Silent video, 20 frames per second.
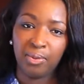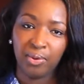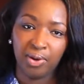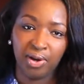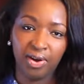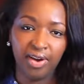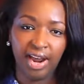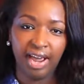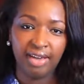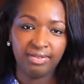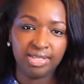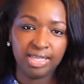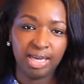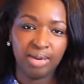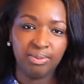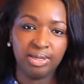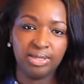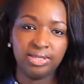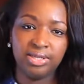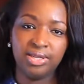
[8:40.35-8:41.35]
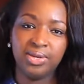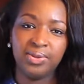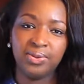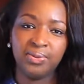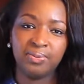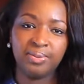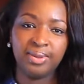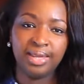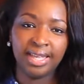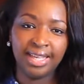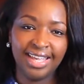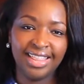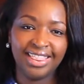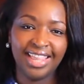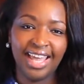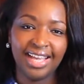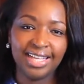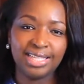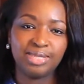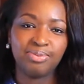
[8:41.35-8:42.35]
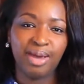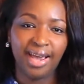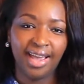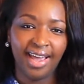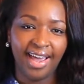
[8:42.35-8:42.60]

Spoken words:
more crafts coming to you. Thanks, bye